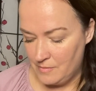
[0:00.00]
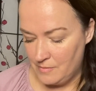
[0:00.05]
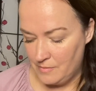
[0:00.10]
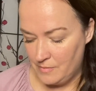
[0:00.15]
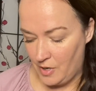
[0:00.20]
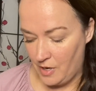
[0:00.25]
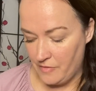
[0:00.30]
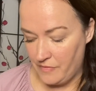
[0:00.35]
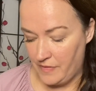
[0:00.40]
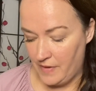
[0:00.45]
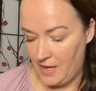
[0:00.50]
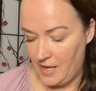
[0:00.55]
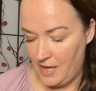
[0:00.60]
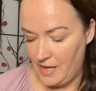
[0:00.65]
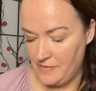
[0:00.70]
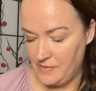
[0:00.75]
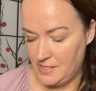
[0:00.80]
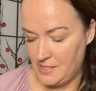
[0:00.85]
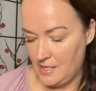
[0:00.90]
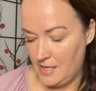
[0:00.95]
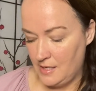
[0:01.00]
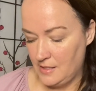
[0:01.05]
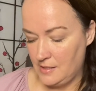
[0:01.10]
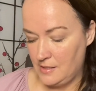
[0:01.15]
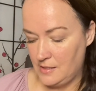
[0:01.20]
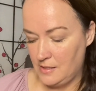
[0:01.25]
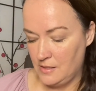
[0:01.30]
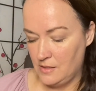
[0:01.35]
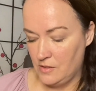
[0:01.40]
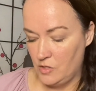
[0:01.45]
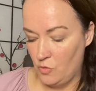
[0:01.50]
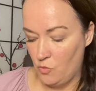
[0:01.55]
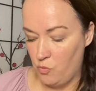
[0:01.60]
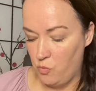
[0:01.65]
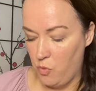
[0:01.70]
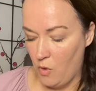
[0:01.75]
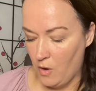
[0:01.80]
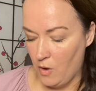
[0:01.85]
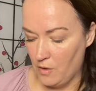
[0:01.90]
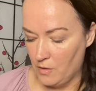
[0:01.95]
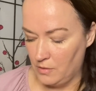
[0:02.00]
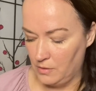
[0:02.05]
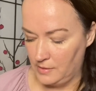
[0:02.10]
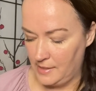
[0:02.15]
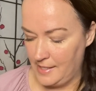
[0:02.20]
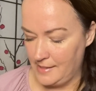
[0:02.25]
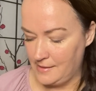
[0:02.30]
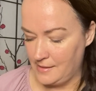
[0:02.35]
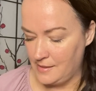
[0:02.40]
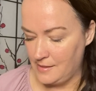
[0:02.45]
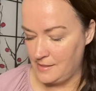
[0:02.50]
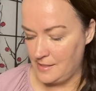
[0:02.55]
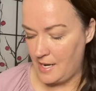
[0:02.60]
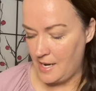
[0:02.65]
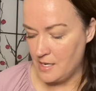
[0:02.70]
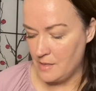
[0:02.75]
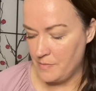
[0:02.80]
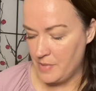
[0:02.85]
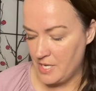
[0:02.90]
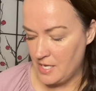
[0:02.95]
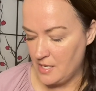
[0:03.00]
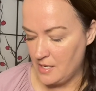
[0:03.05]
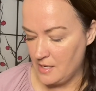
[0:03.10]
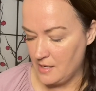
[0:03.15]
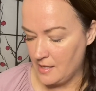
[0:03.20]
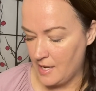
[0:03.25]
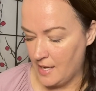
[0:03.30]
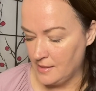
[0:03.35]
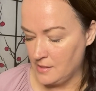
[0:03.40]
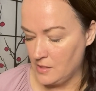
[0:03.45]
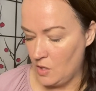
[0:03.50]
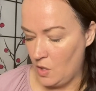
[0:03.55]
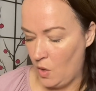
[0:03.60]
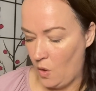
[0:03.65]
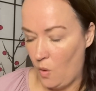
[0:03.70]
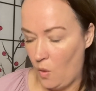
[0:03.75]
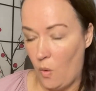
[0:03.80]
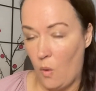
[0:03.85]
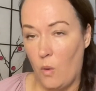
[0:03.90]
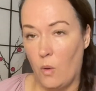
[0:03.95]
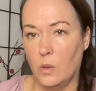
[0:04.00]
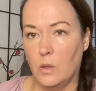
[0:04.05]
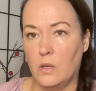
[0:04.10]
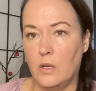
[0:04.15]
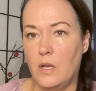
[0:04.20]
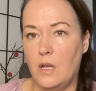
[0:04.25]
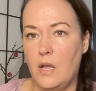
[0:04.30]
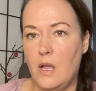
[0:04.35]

Part 5 says the world as a state of being as a whole